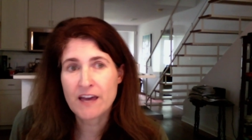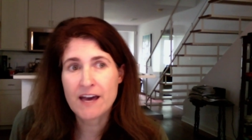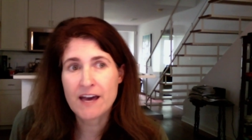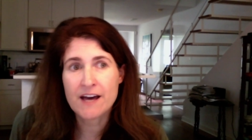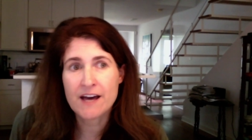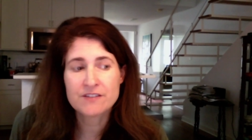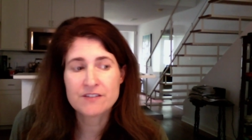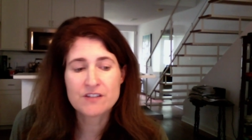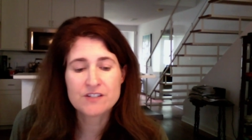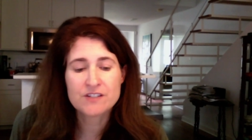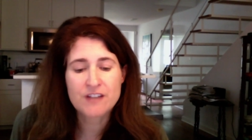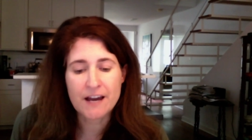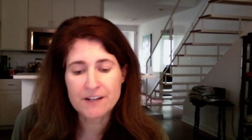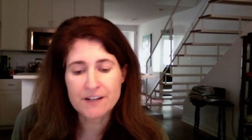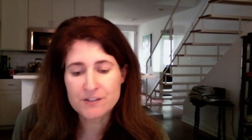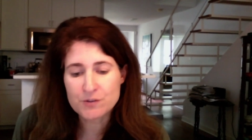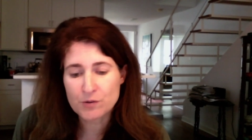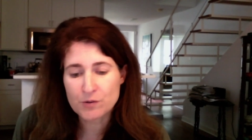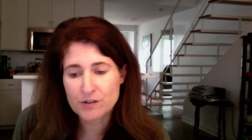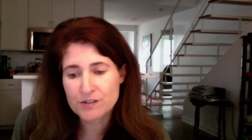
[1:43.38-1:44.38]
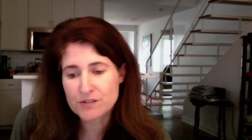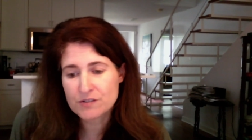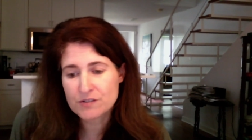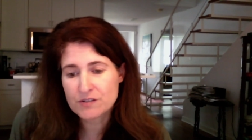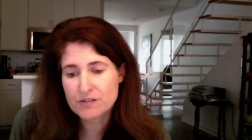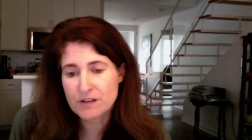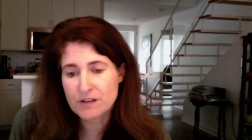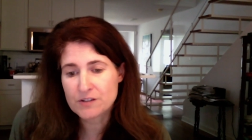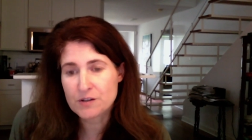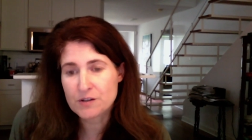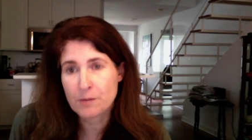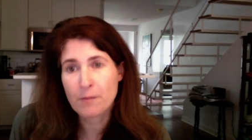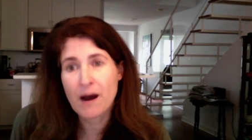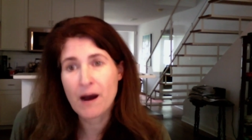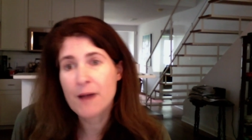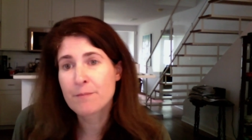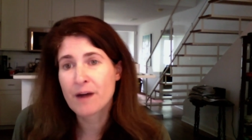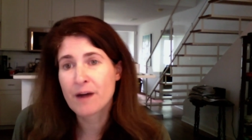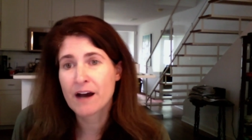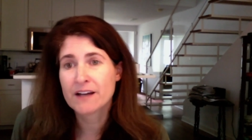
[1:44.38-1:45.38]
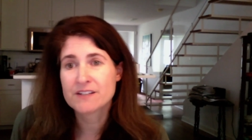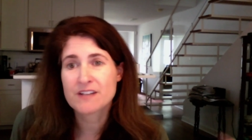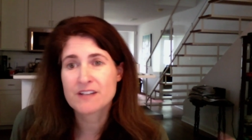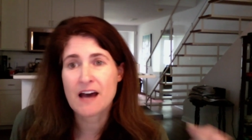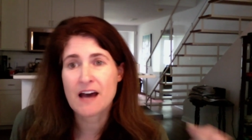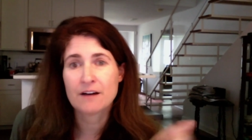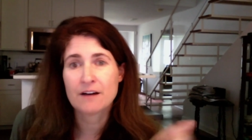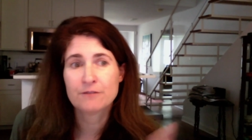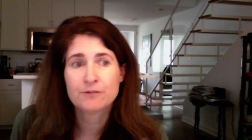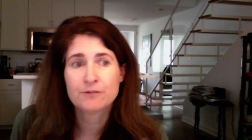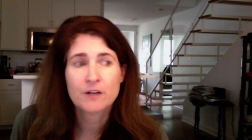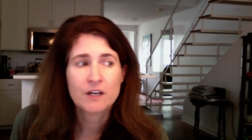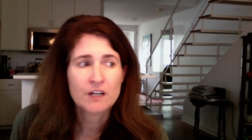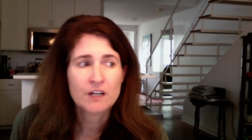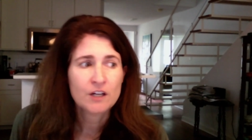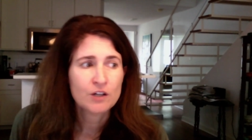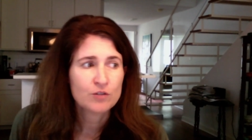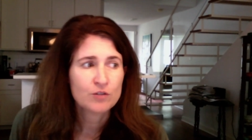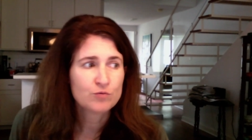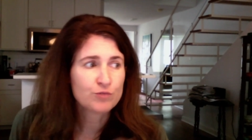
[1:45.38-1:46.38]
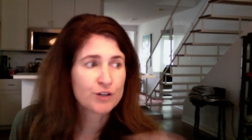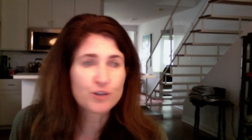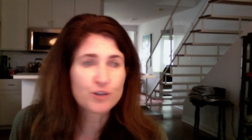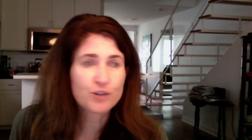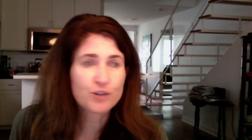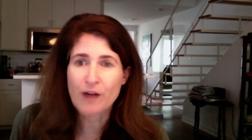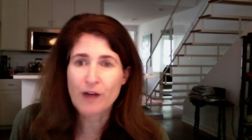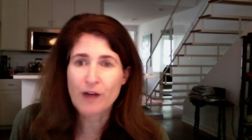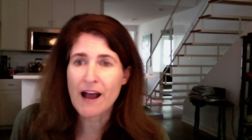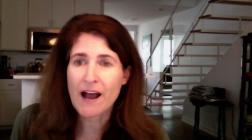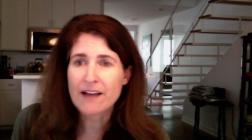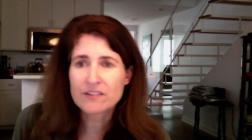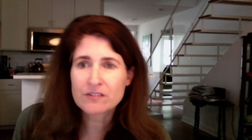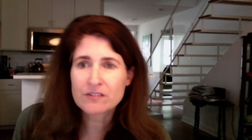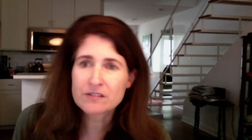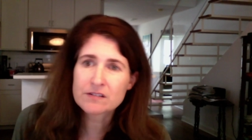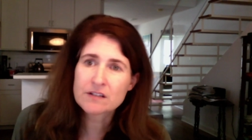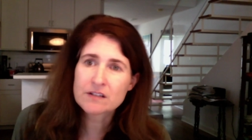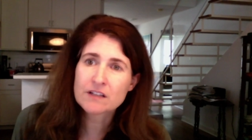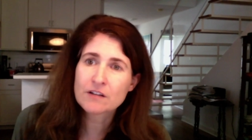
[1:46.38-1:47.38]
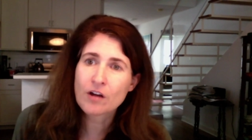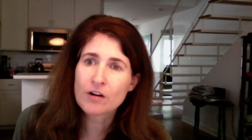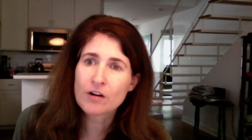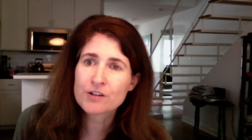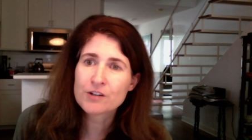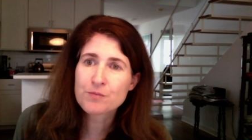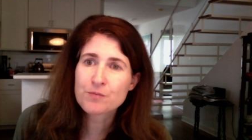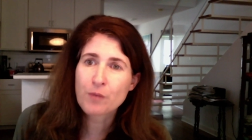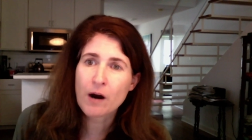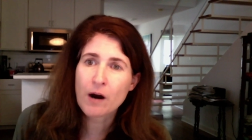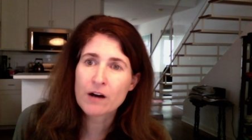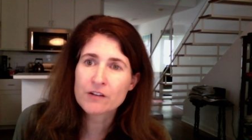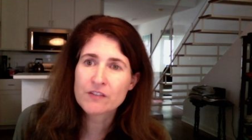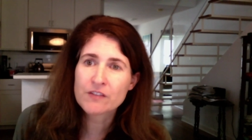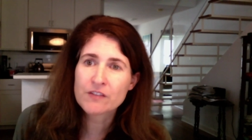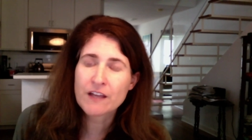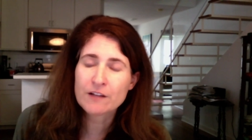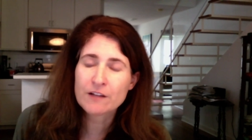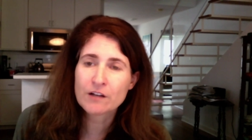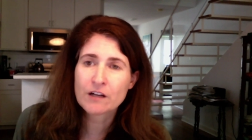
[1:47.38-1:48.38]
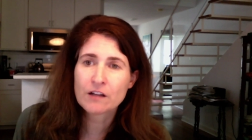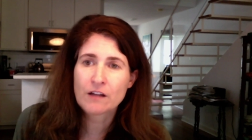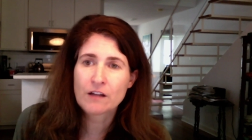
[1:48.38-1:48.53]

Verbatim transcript: And the dinosaurs, to my mind, have regressed in large part. They look a